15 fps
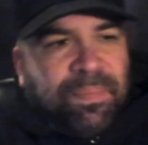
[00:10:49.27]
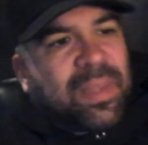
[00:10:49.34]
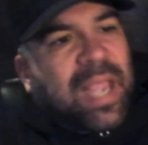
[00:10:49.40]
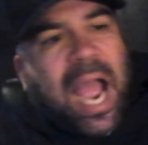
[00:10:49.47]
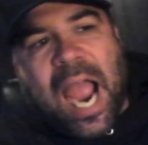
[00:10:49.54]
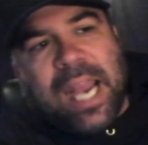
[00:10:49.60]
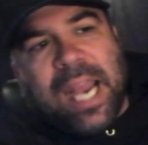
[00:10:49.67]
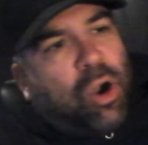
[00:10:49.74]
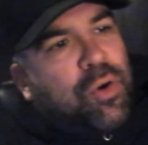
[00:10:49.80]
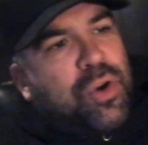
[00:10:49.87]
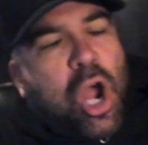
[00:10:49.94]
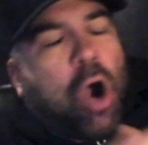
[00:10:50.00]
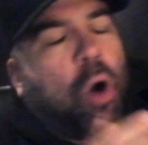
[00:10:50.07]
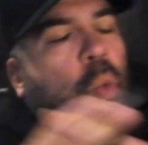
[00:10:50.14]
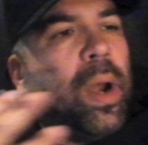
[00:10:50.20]
I don't
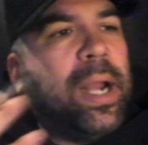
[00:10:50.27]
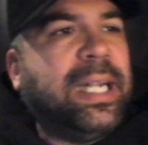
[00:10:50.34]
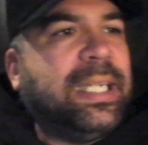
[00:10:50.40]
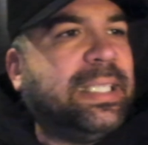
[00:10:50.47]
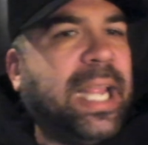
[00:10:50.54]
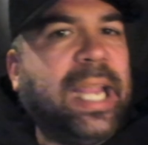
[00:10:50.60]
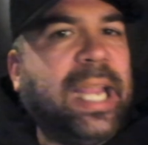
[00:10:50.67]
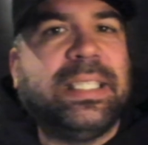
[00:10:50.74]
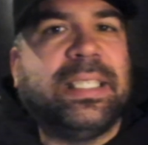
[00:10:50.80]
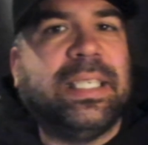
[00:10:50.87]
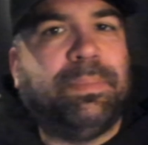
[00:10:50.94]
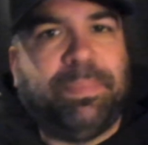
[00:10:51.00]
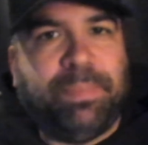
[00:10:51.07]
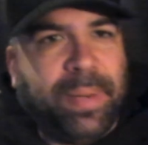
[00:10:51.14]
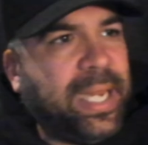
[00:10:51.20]
know what it takes to
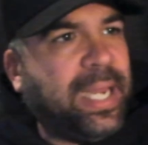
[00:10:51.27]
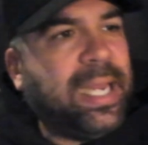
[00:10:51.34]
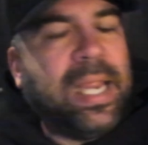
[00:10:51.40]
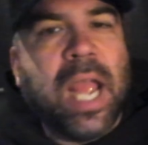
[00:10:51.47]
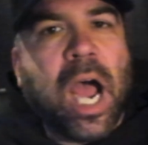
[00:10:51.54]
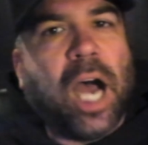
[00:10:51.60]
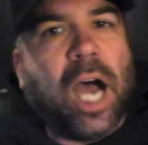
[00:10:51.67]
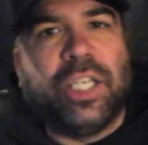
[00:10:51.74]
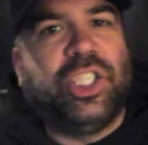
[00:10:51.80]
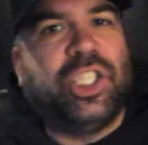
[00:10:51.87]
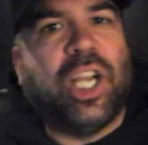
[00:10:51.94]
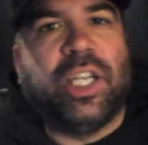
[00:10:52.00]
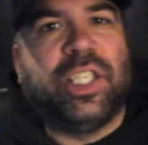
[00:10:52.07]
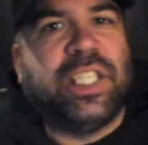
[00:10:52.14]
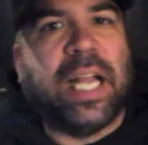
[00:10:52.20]
be a
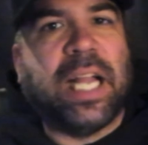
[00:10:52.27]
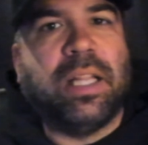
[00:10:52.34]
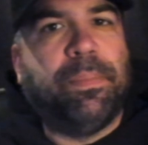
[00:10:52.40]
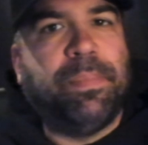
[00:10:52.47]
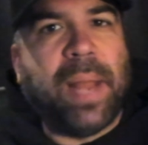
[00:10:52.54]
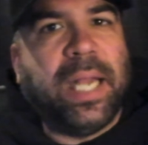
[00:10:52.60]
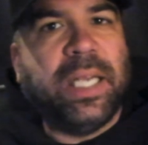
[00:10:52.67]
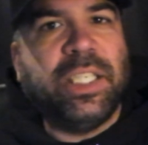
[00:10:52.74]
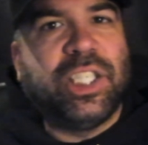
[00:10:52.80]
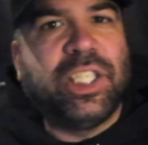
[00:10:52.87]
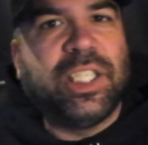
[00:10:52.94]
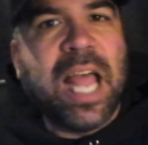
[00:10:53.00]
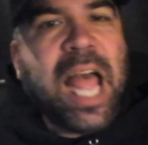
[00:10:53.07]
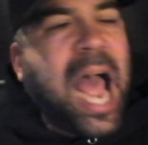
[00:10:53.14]
judge on the bench.